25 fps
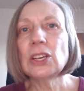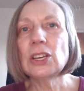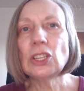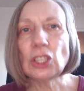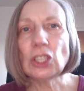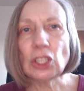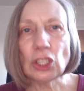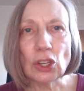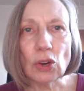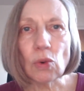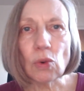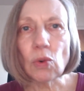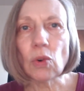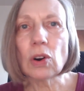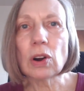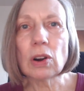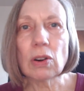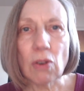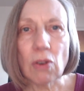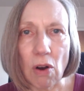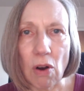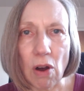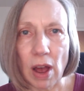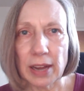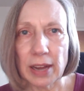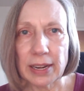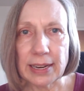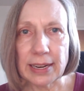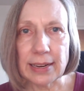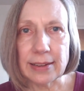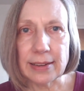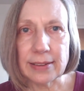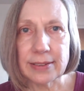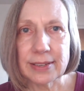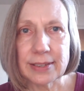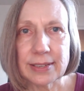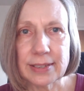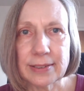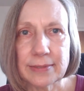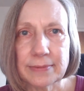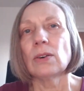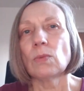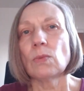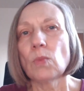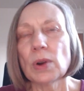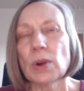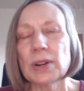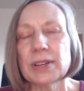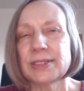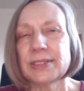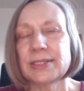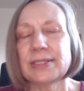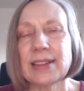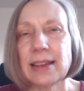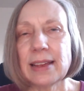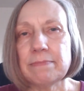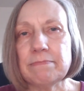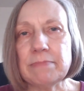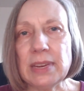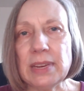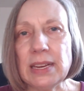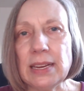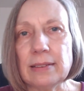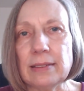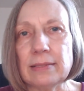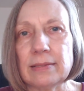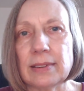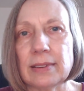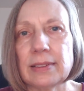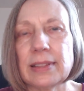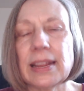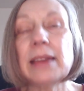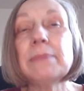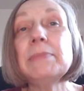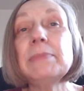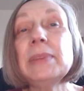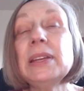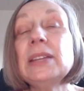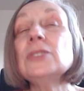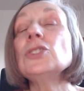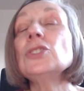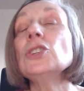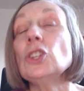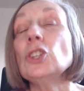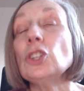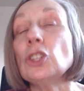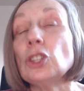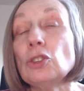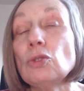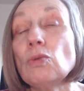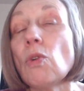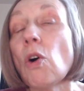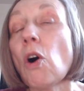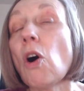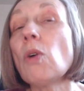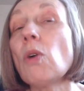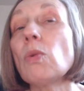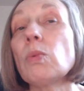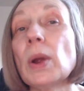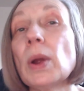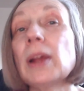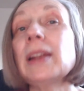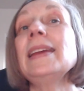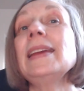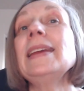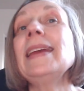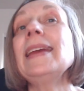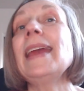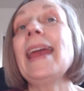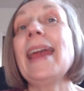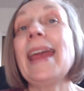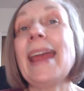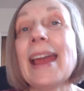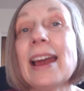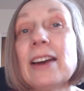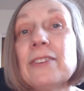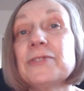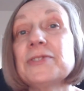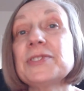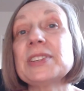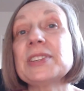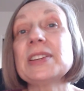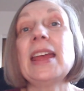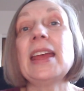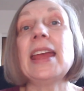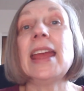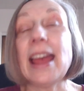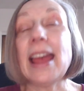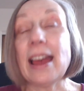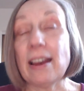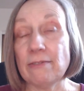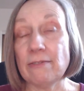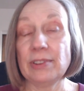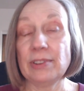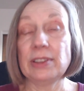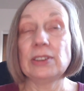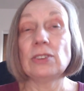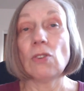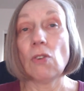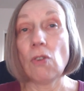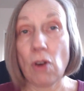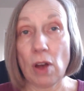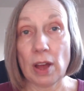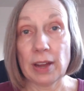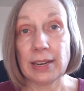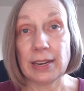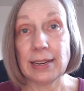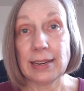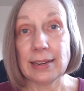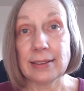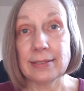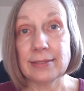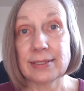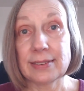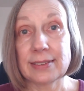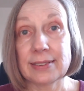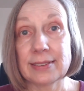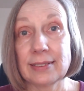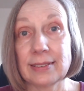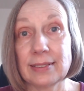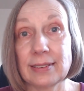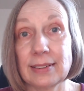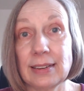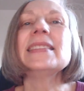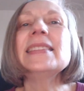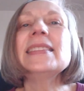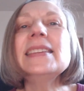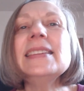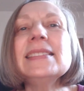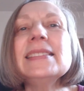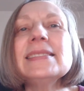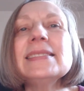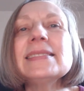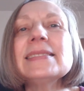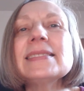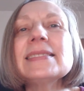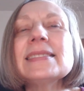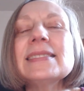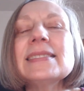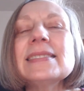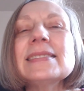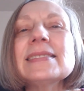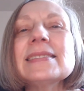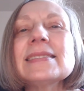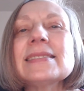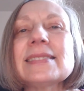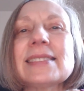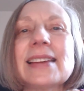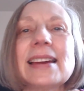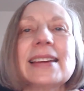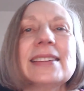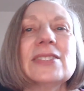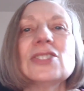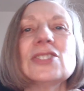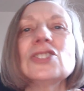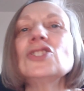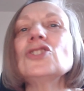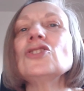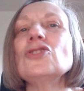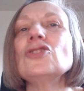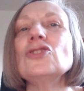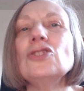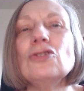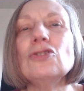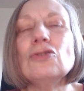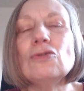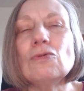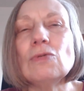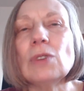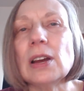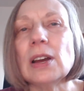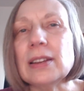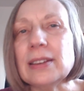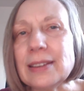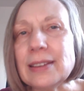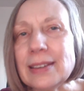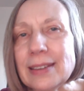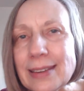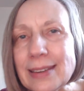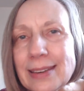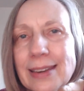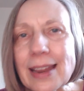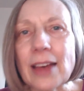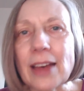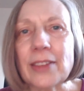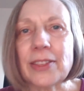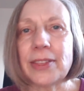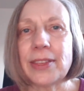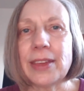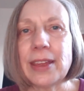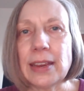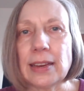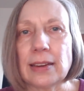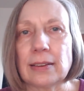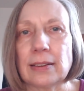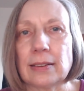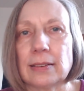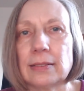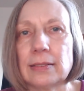your audience. What does that mean? That means you already have to have an audience. These sites do nothing